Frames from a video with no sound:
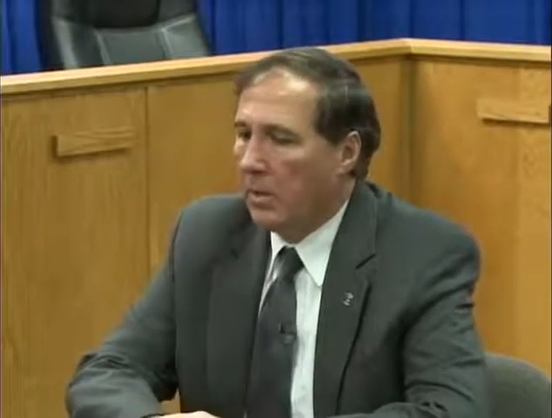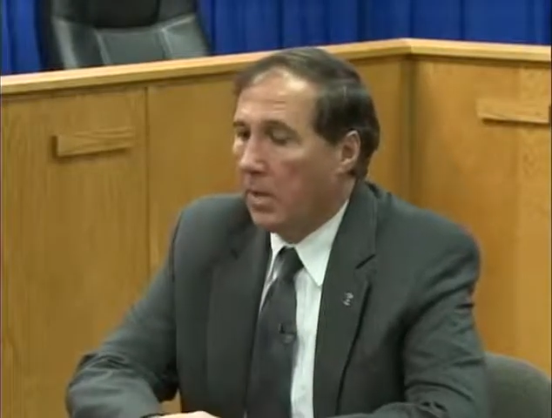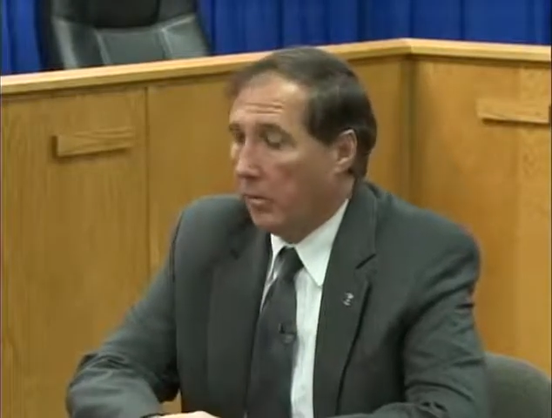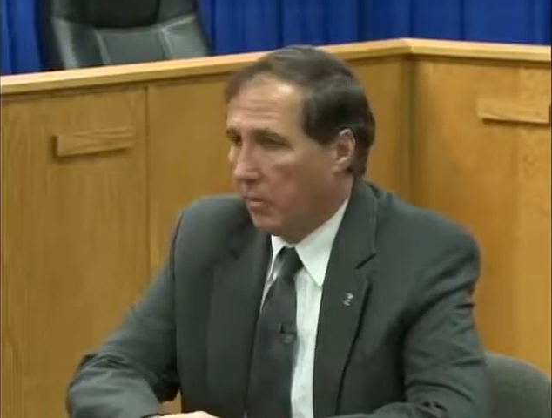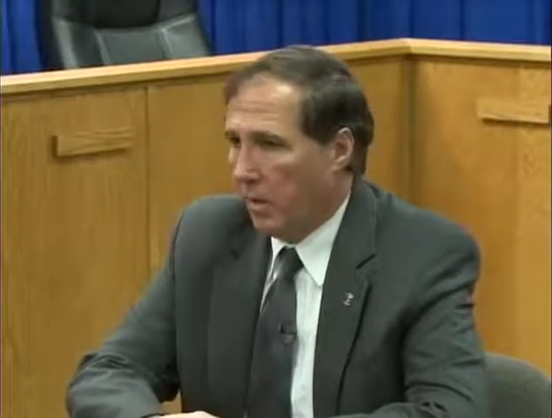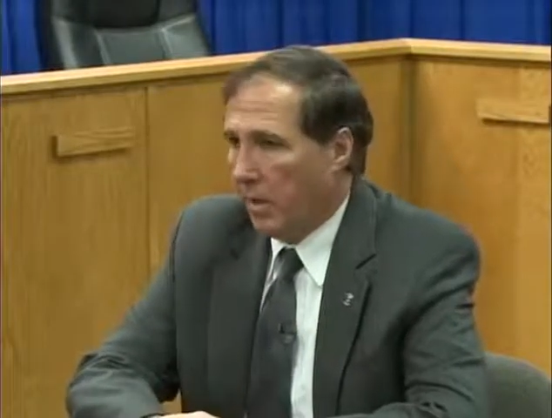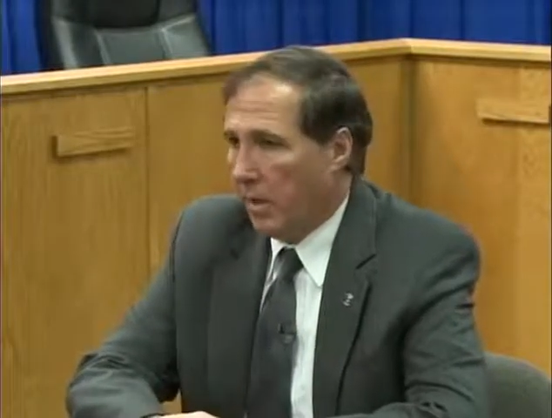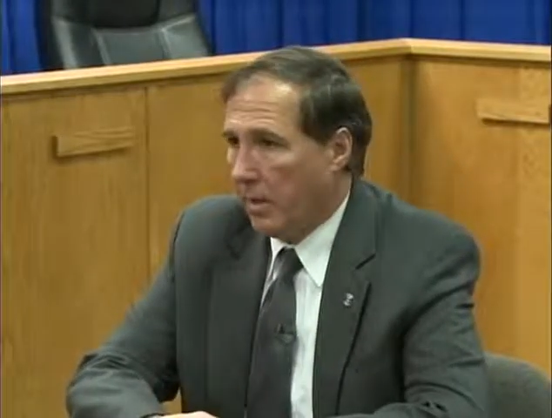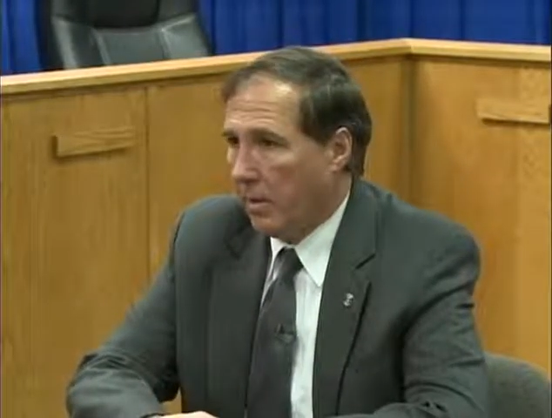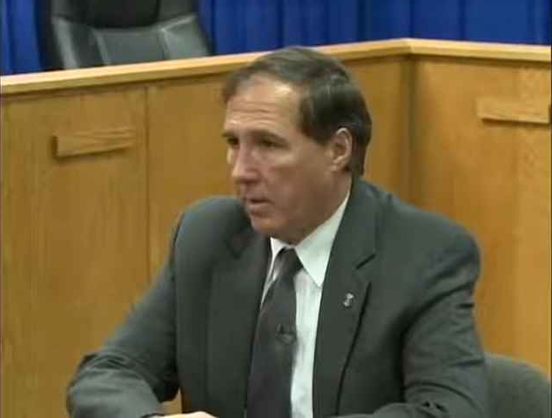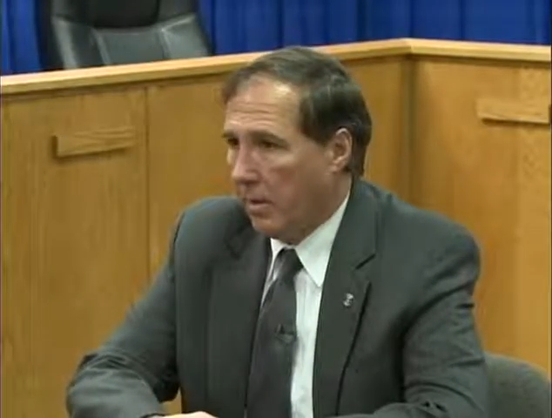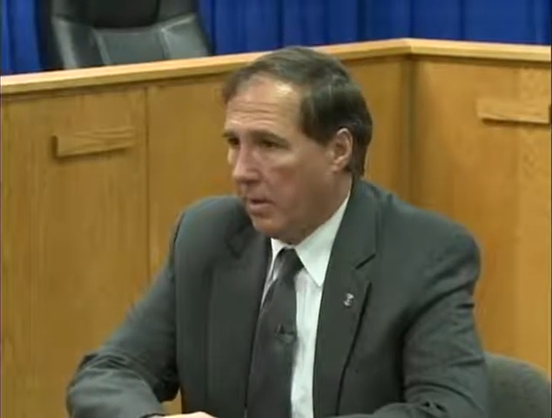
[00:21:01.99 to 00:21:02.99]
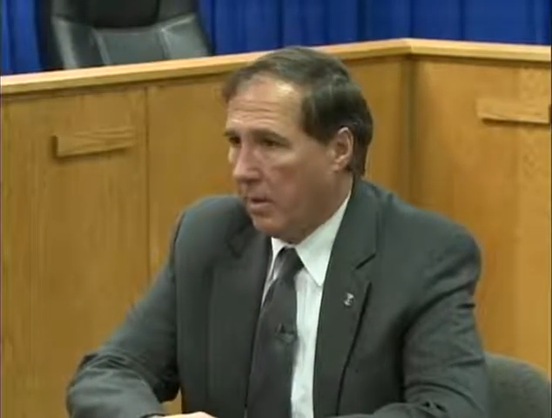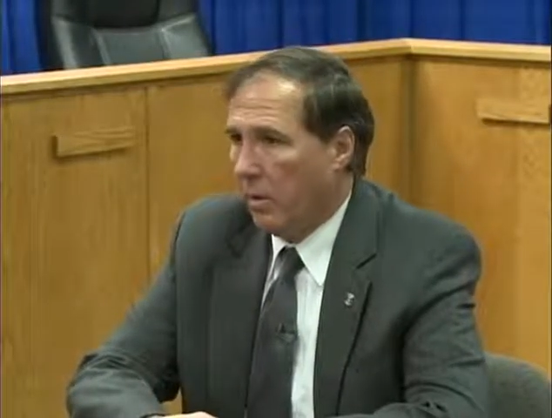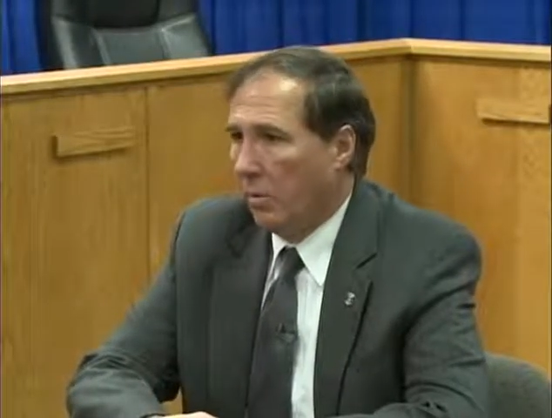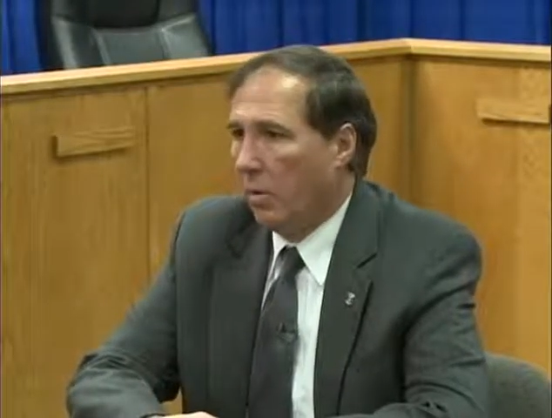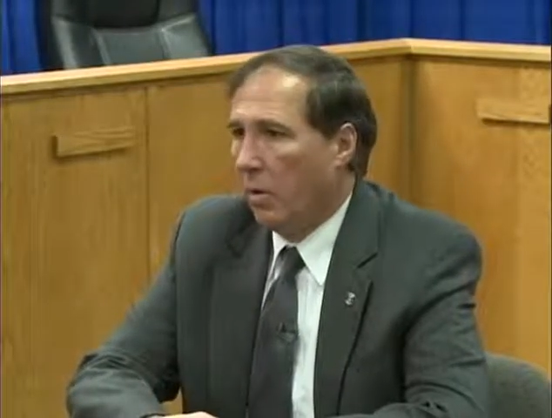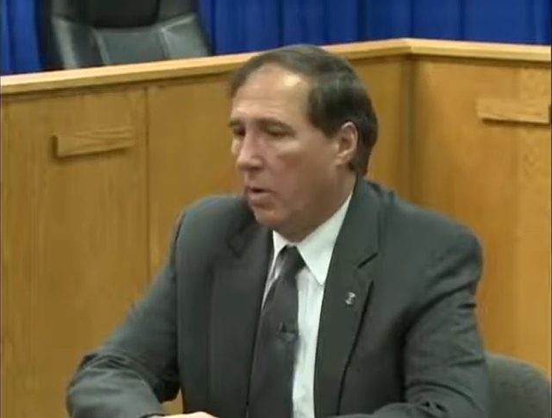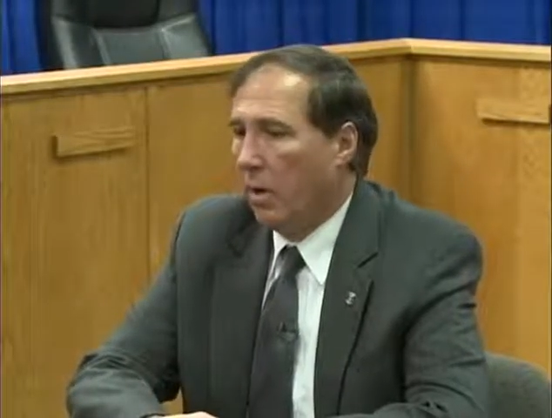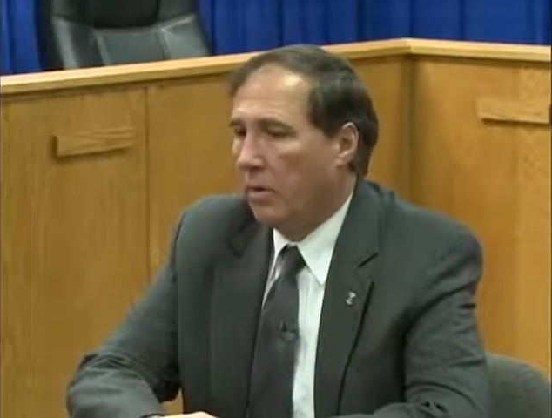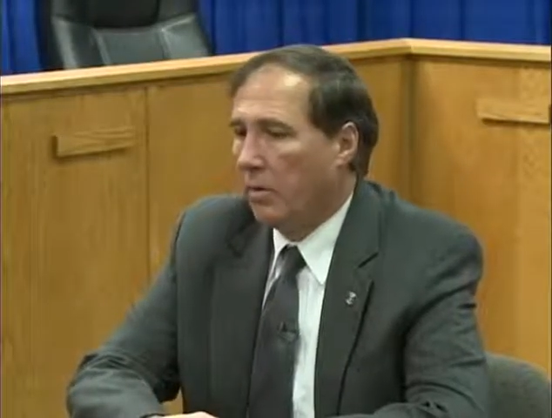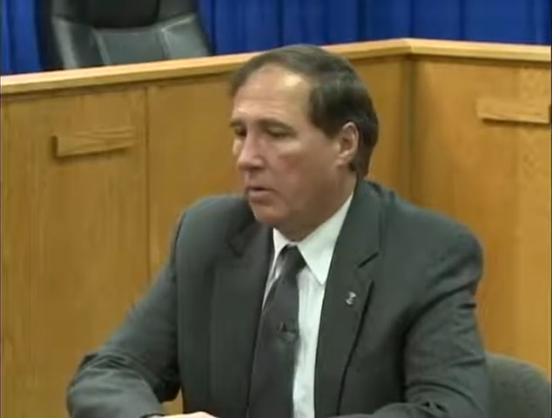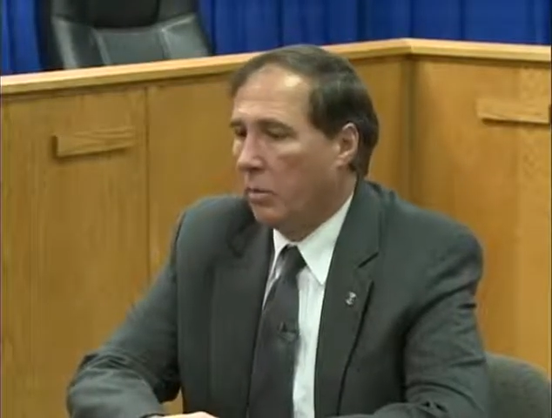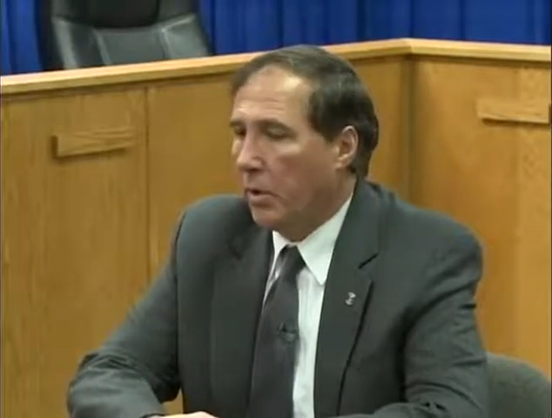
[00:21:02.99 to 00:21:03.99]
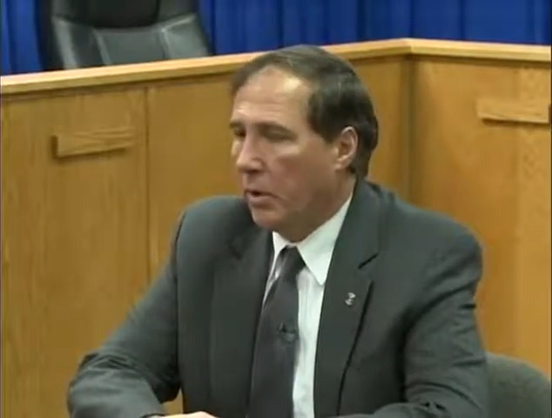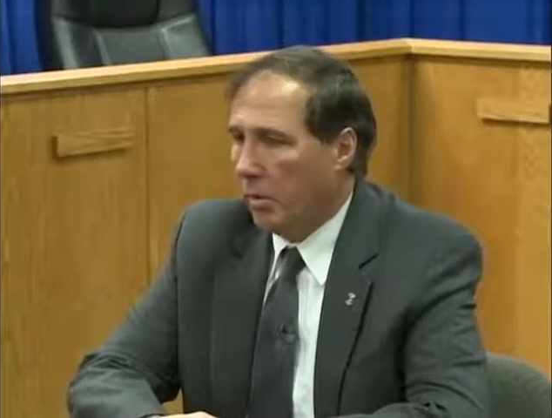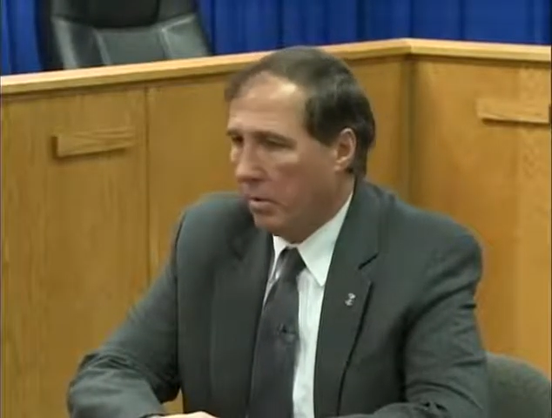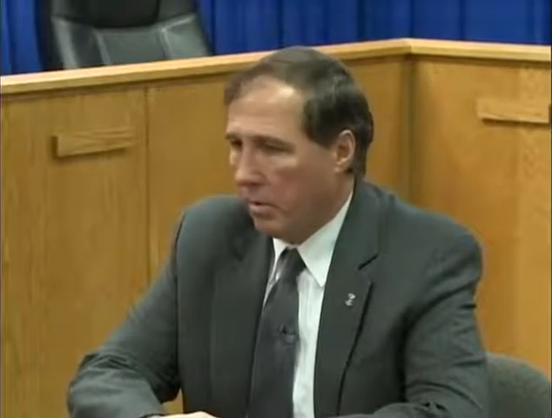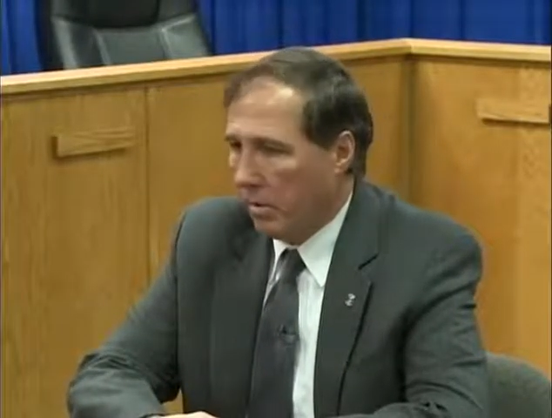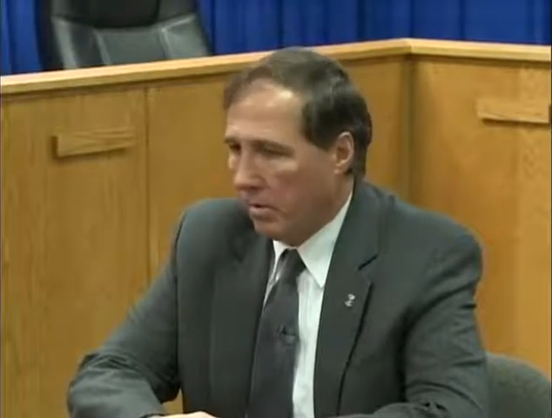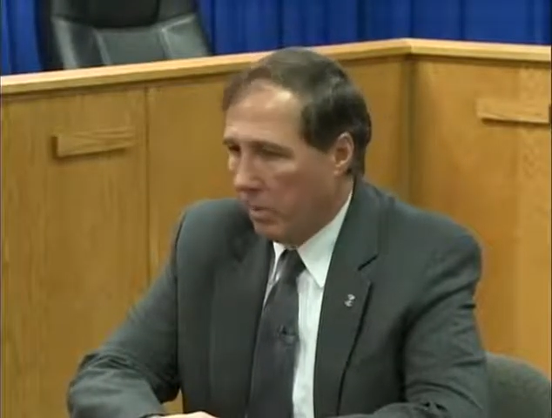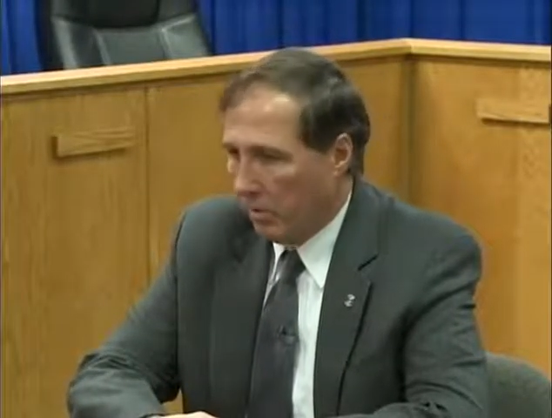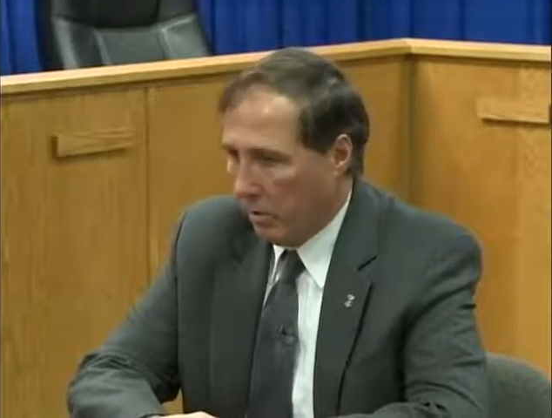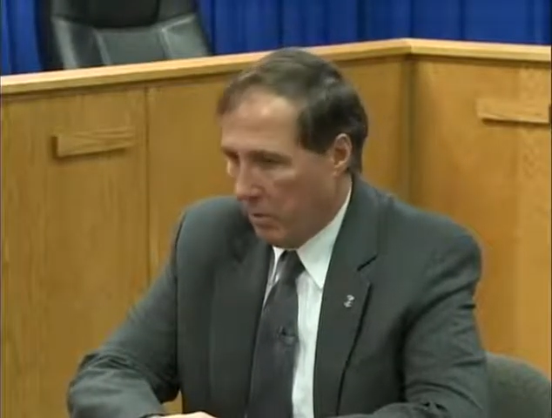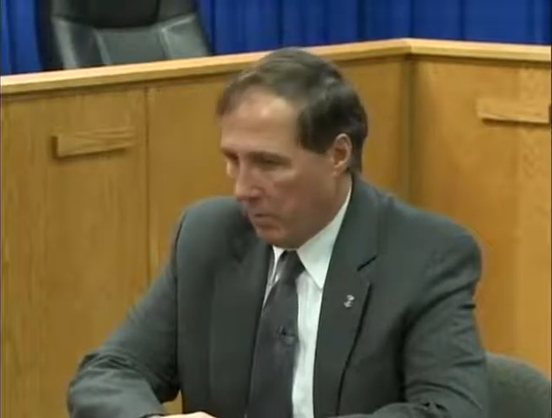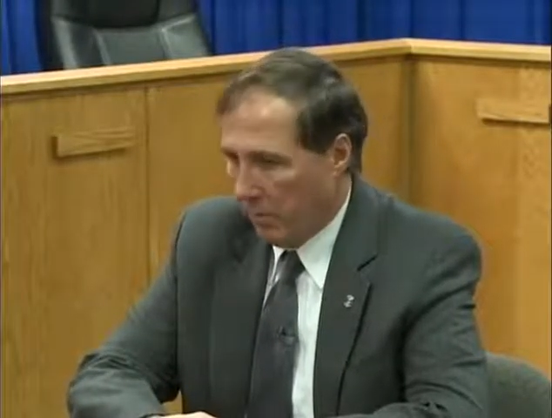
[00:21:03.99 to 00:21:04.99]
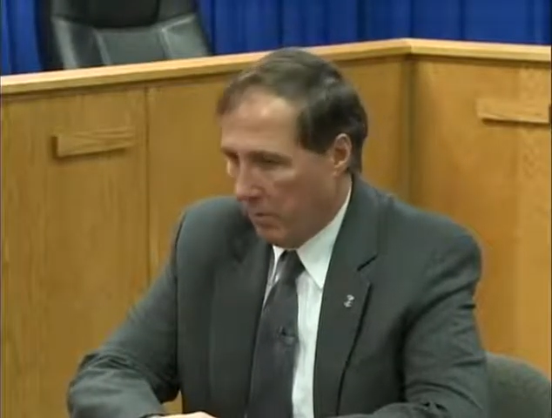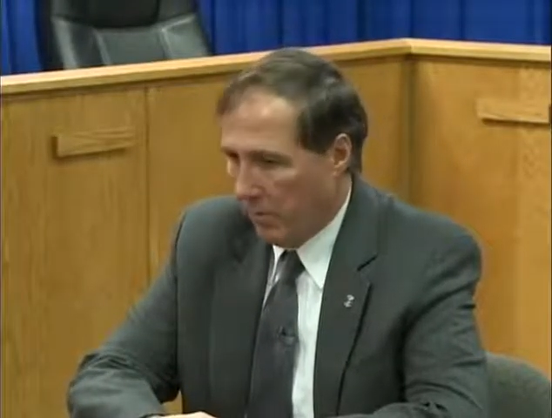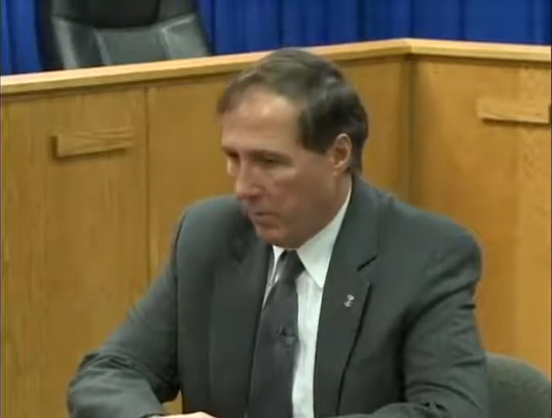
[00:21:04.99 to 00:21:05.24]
Yesterday, the 23rd of October,